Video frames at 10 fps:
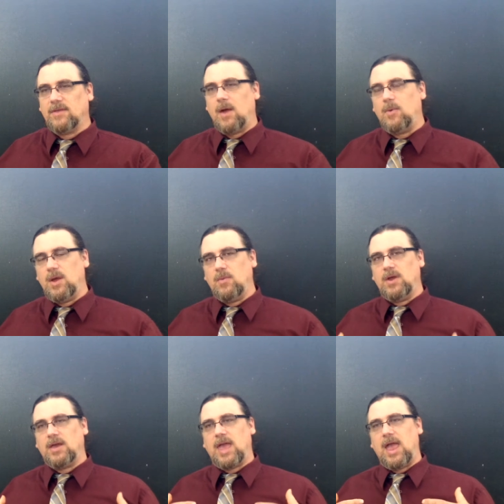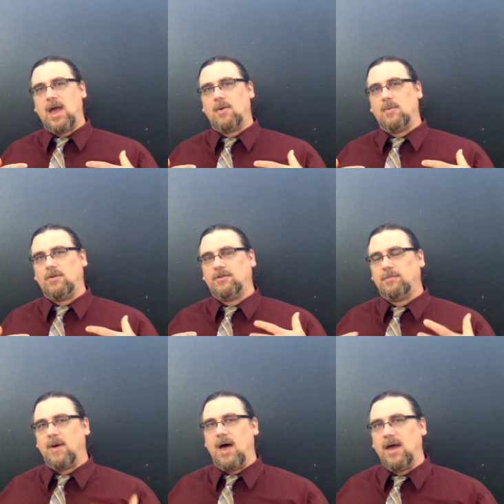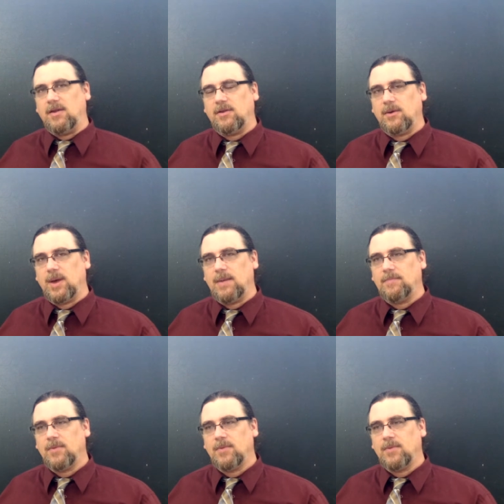that we can't respond to it.